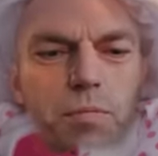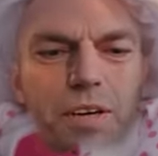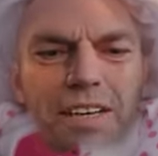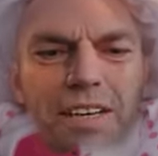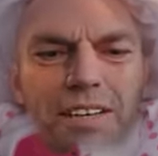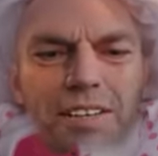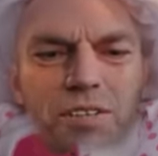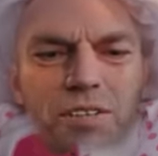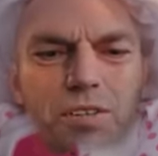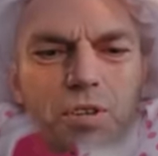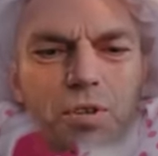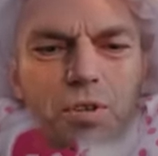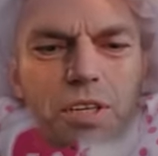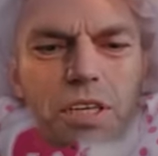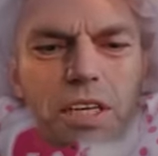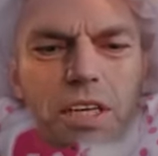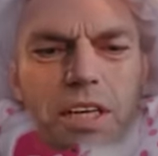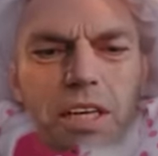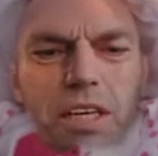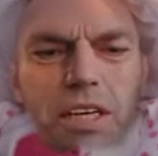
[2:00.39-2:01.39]
Wait, so
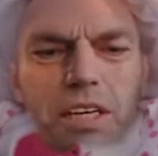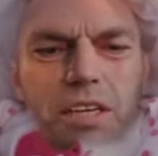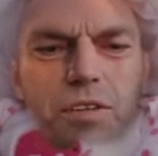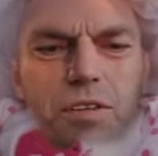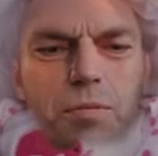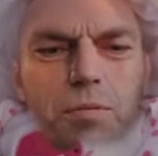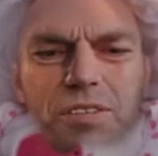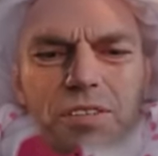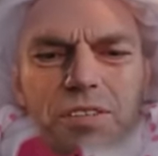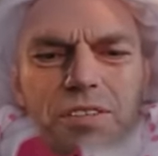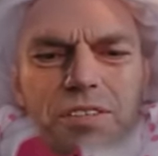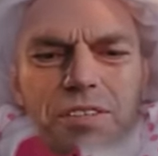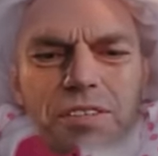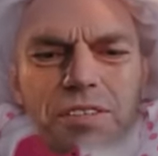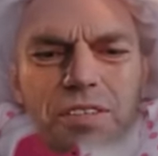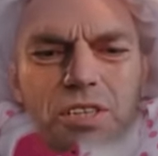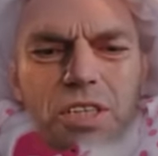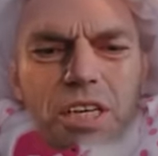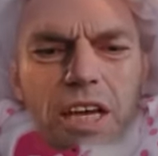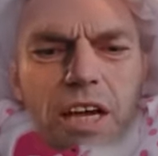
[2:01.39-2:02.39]
he was
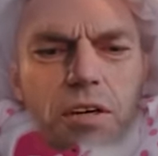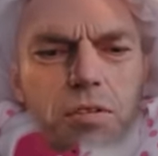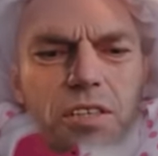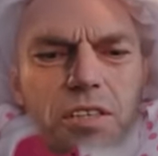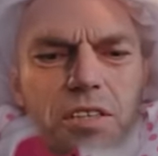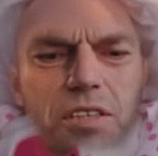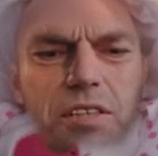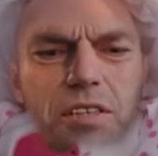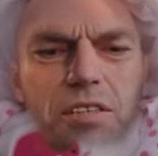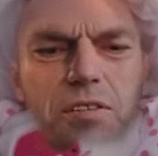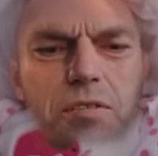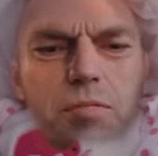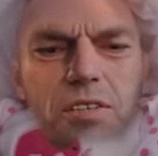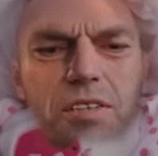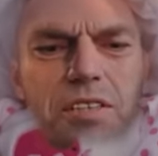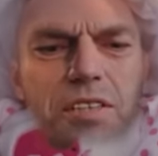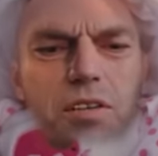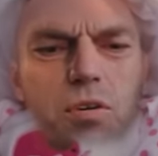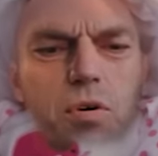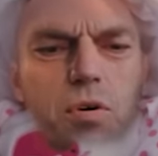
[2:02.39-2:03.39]
jousting
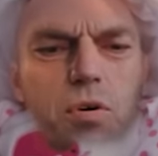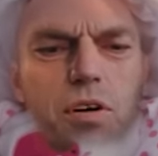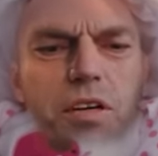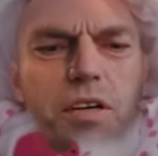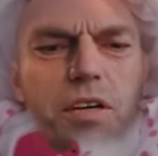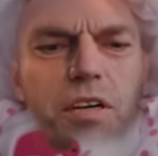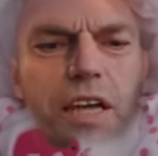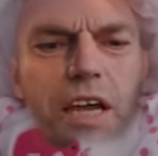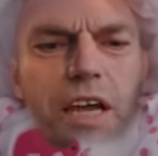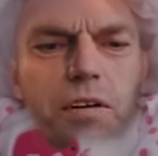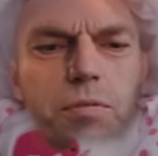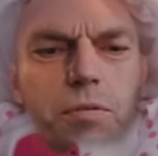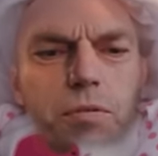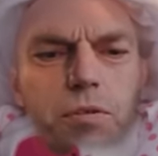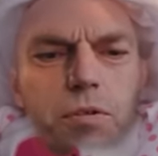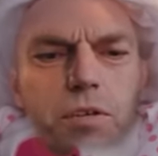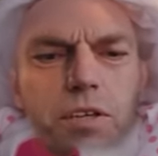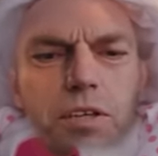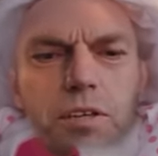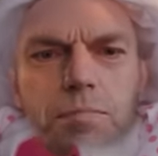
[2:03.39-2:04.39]
with the orc
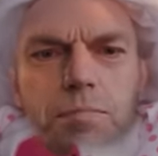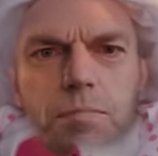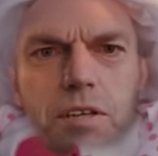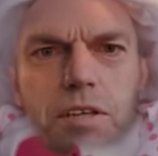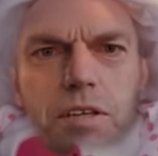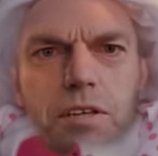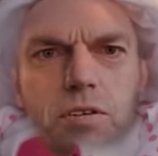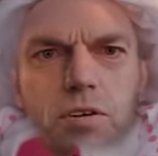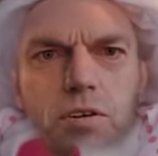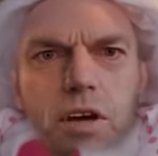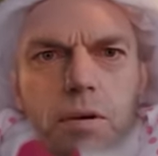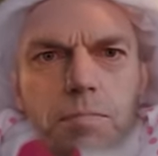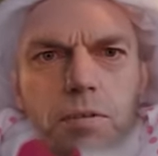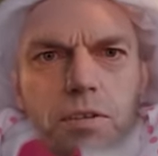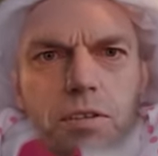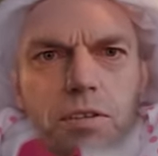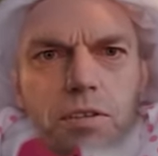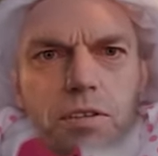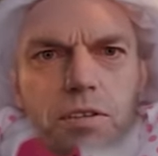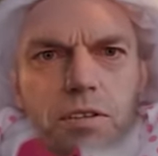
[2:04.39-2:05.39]
cavalry mid-eruption.